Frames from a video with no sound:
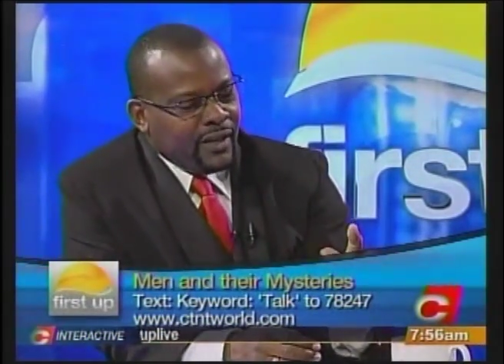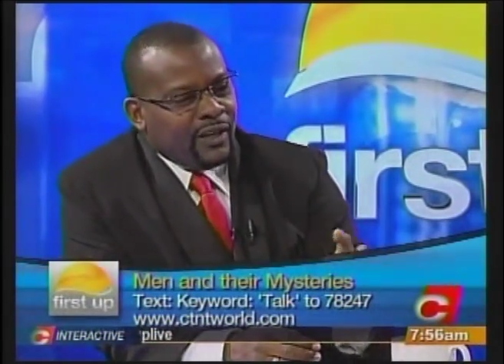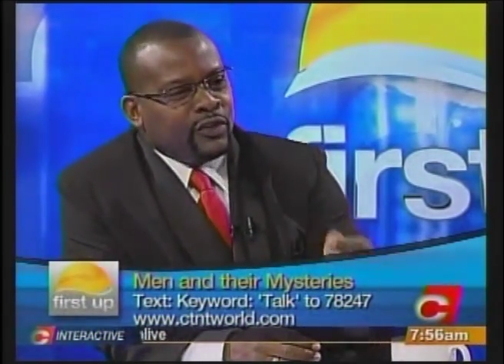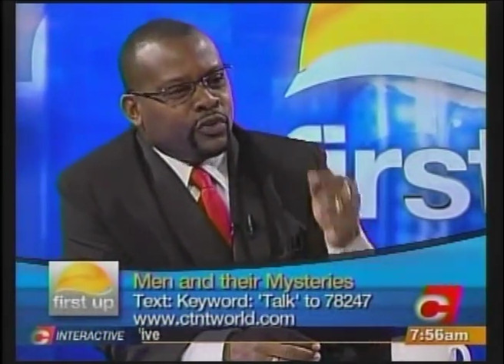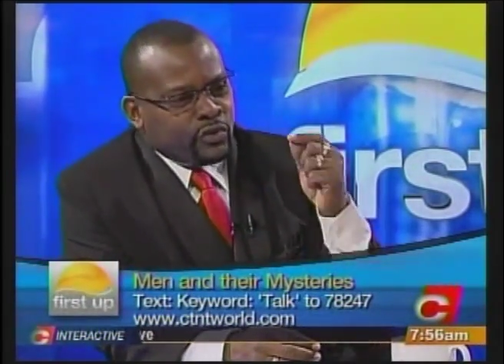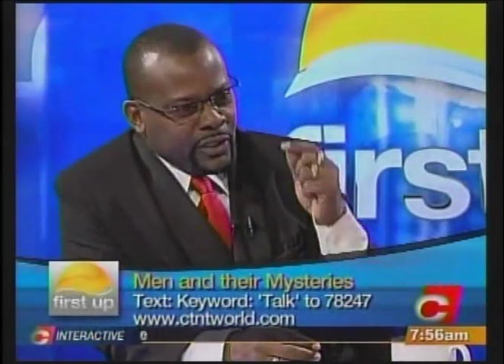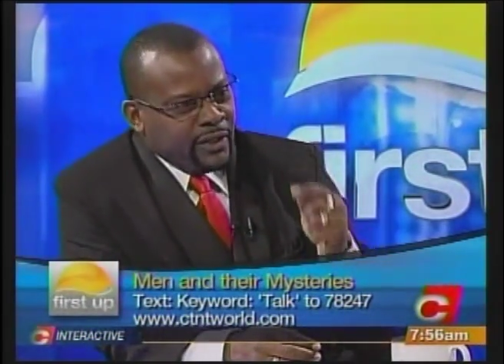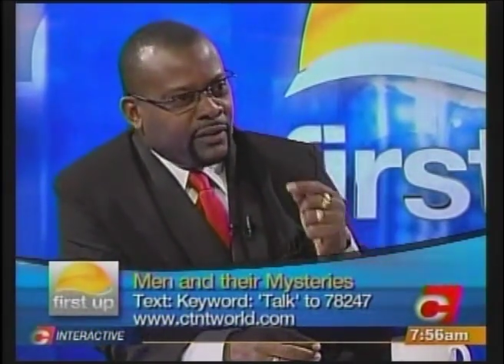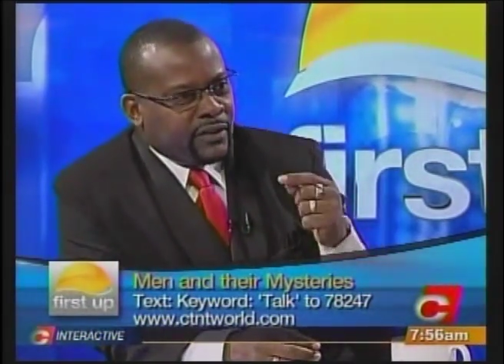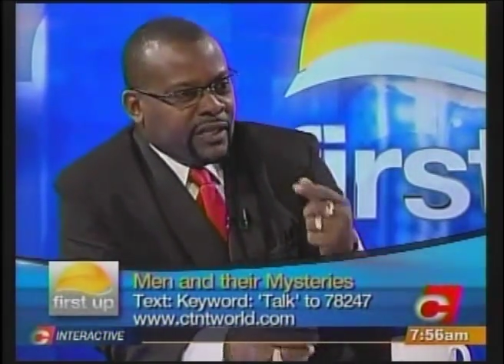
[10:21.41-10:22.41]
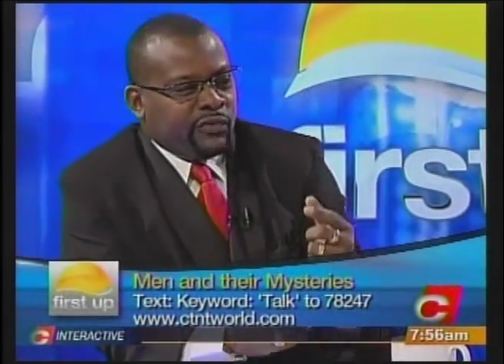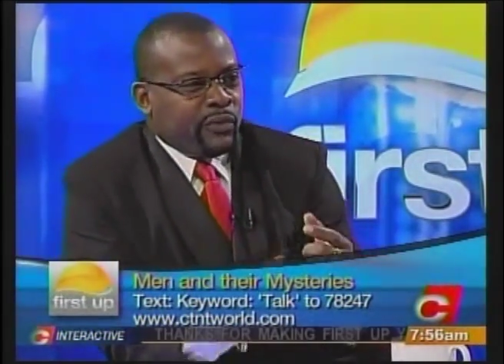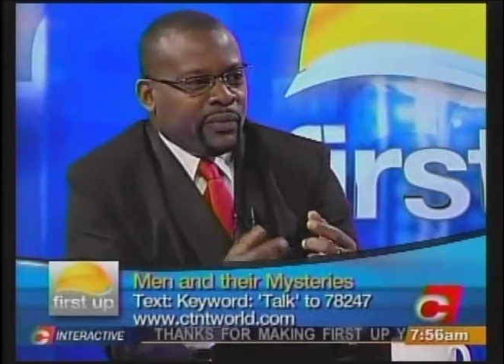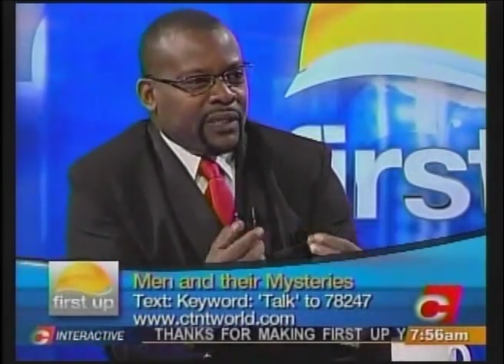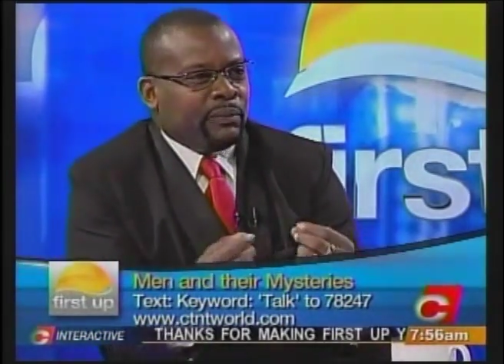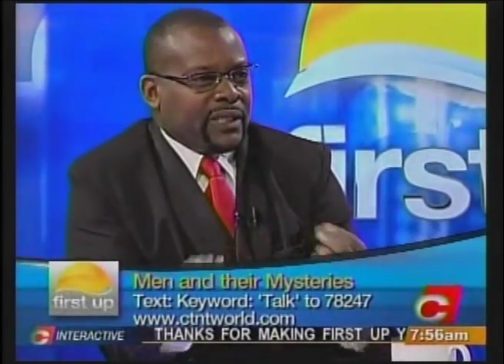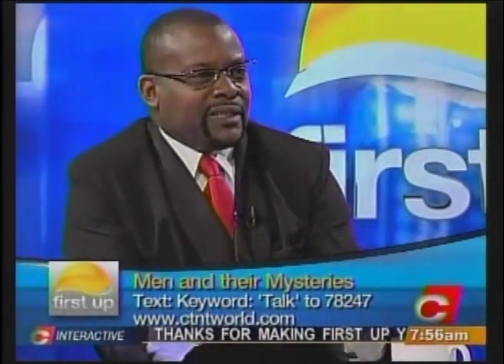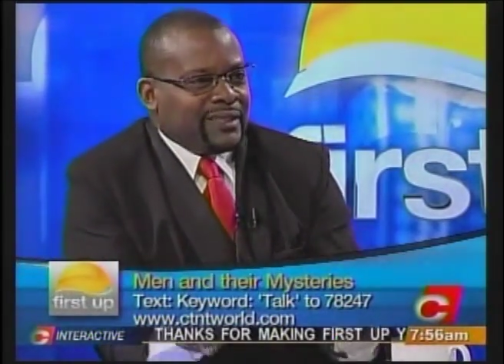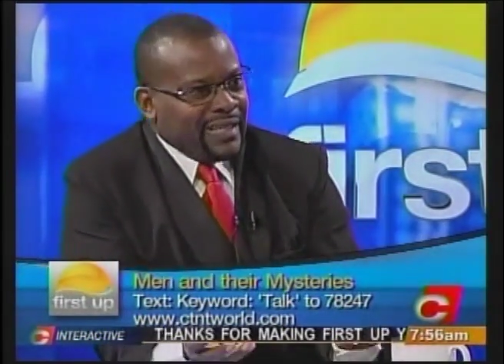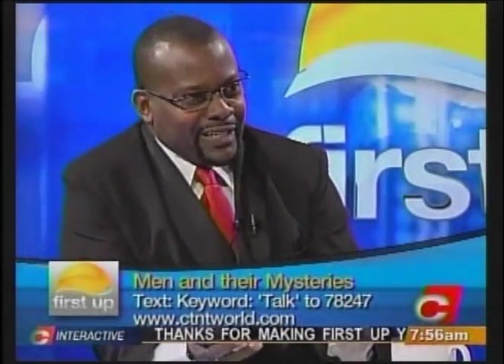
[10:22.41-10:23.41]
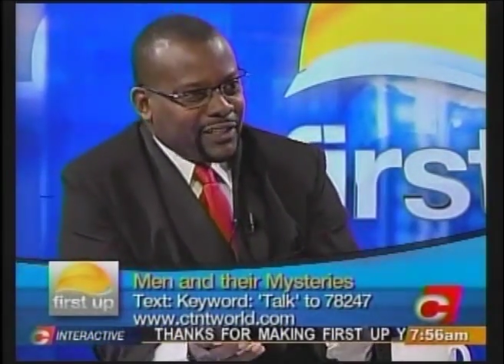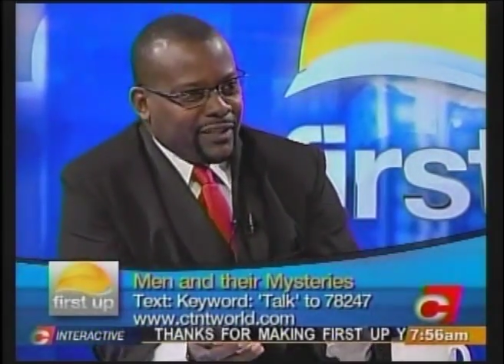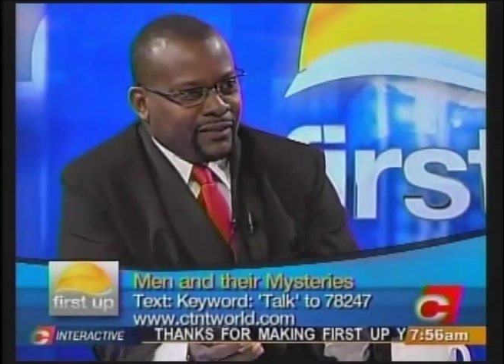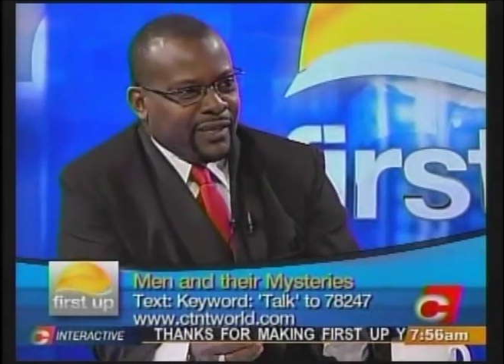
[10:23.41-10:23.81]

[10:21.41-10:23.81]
You need to therefore make better selection.